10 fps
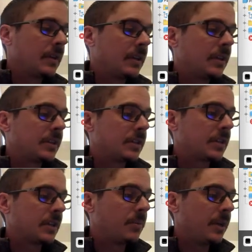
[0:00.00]
this is
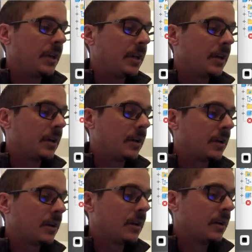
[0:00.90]
going to be
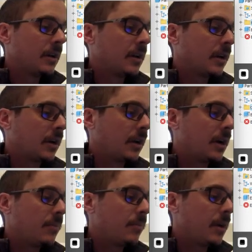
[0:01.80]

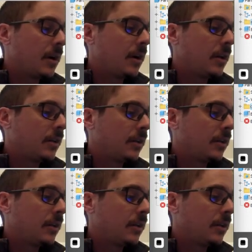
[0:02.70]
Gumball